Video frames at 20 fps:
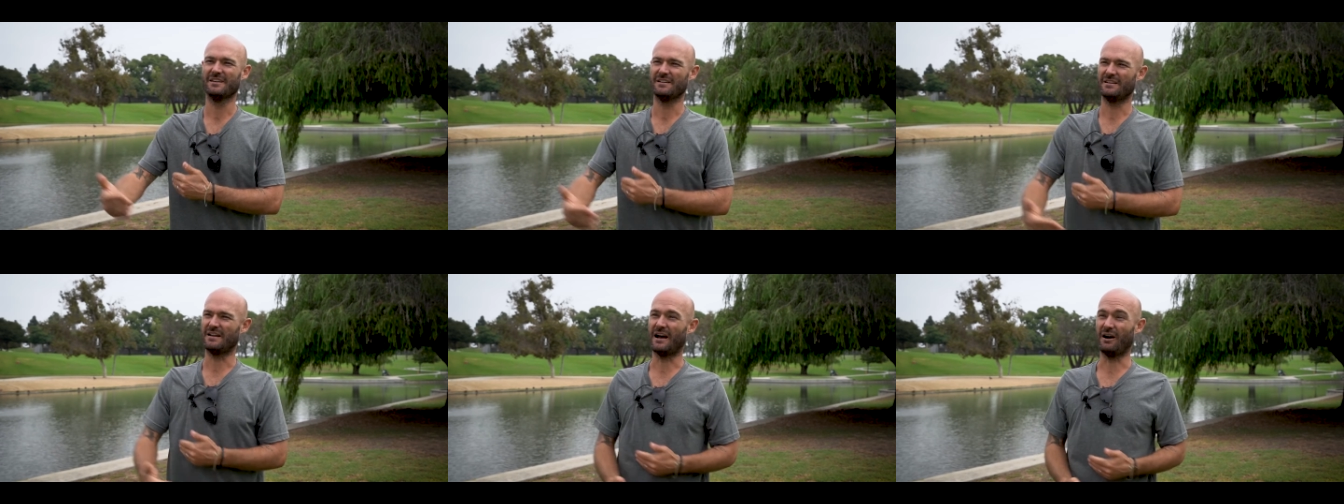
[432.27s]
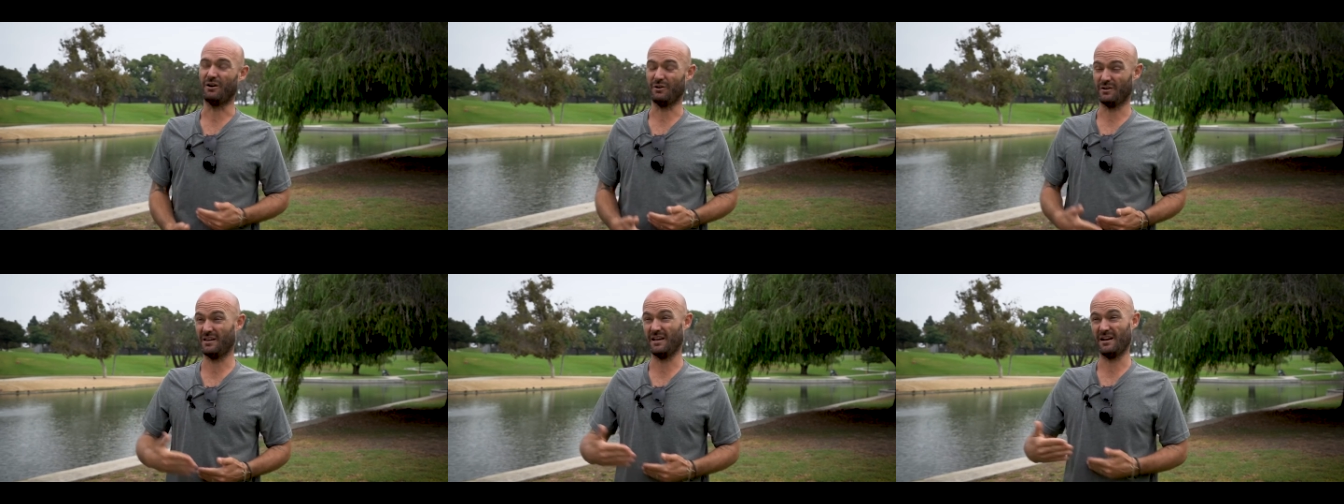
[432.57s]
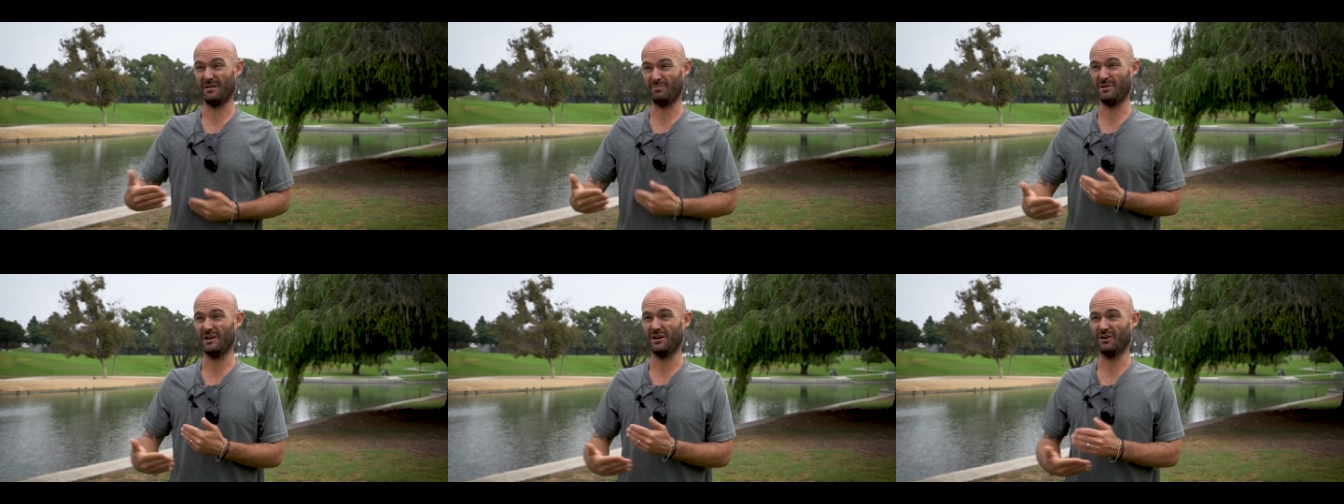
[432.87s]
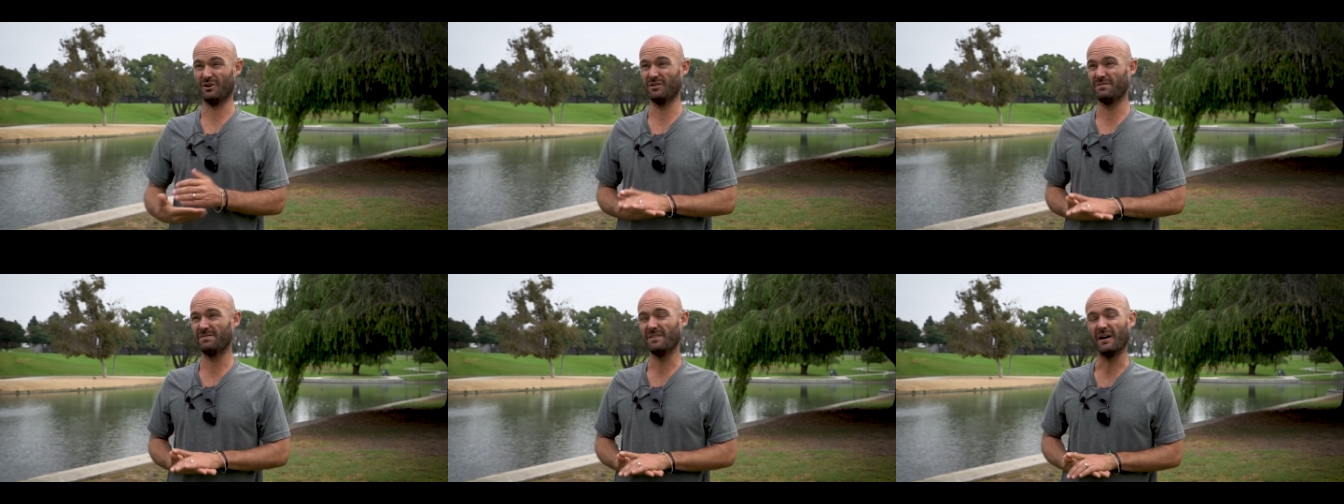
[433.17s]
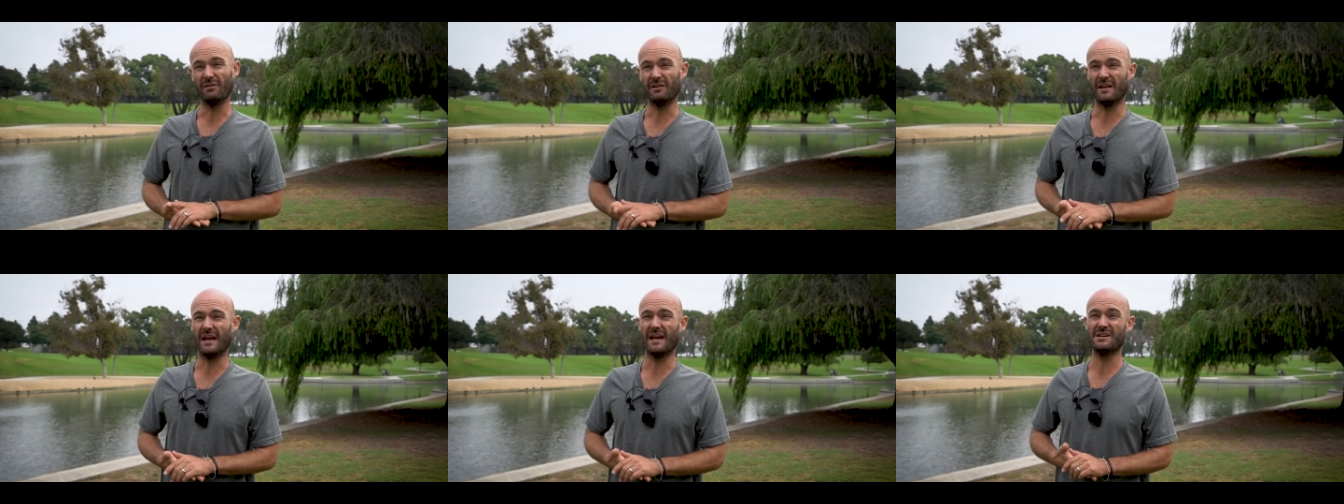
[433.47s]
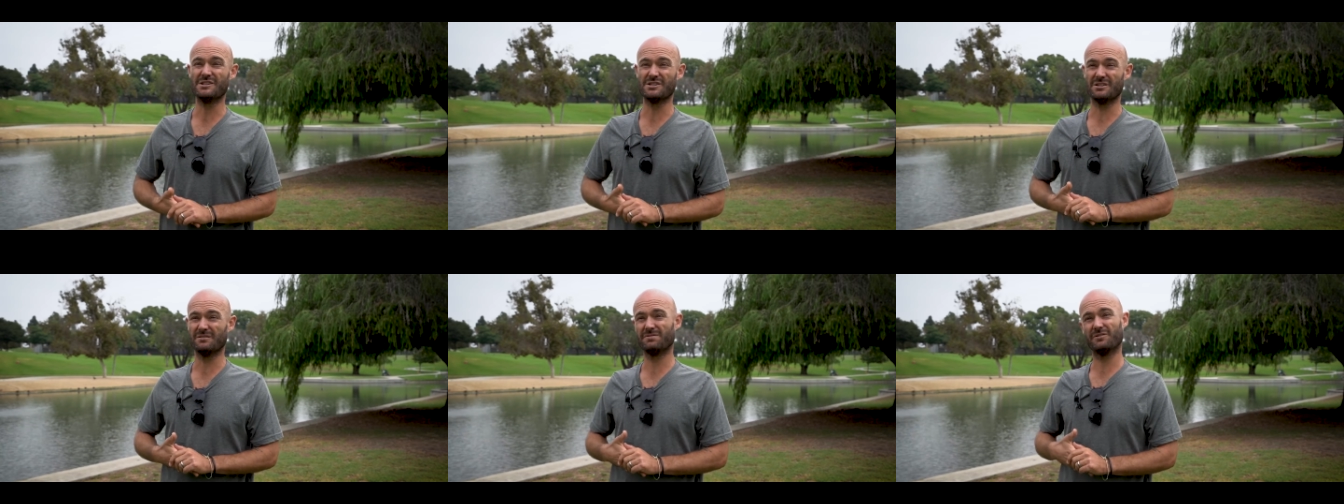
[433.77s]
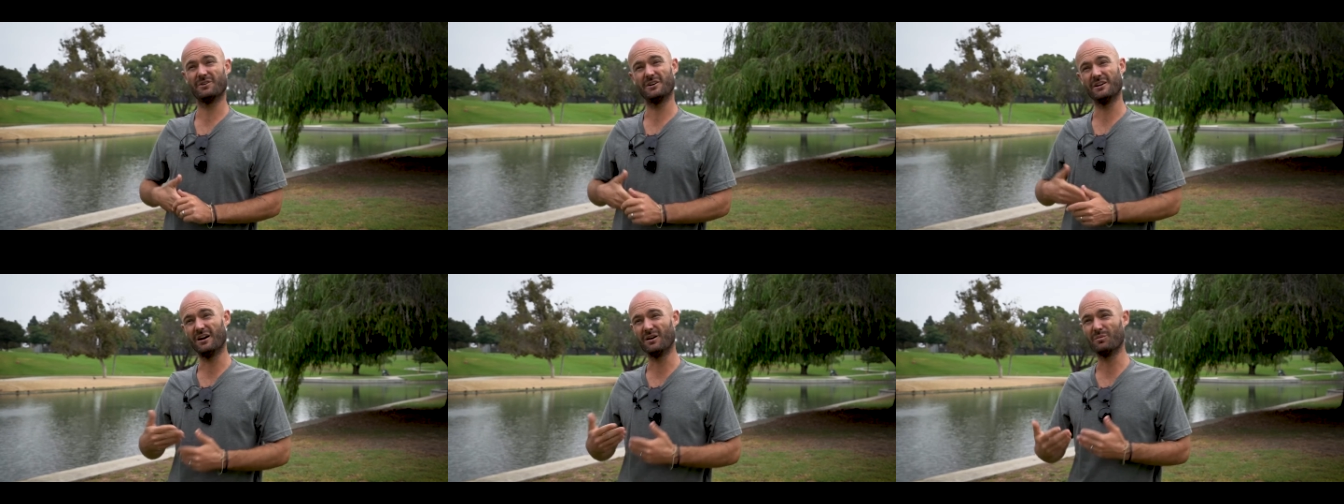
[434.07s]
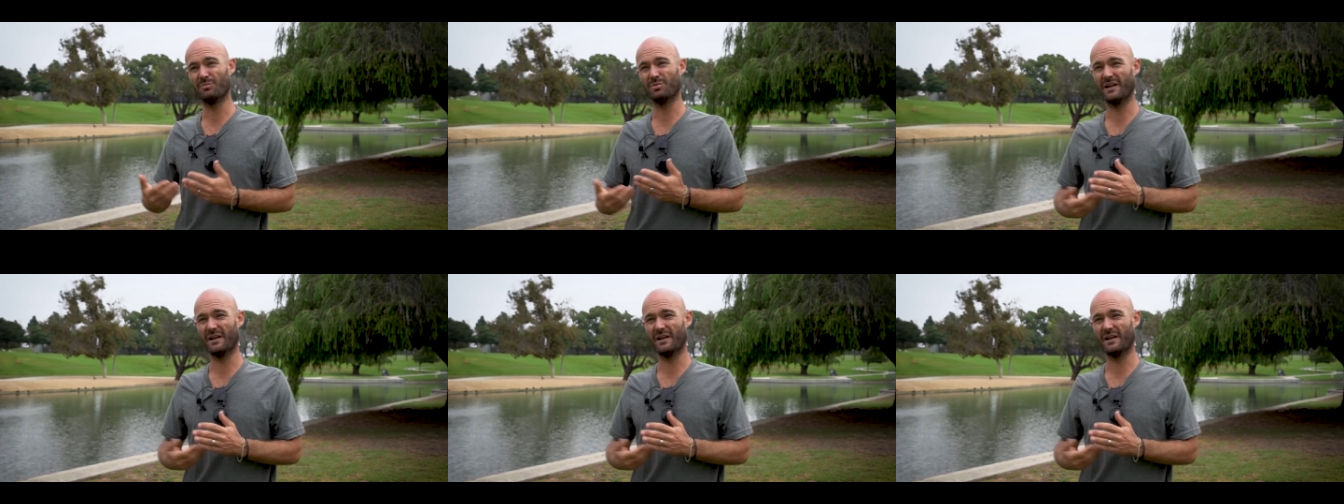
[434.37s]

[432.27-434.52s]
Now, can it be a good foundation for a young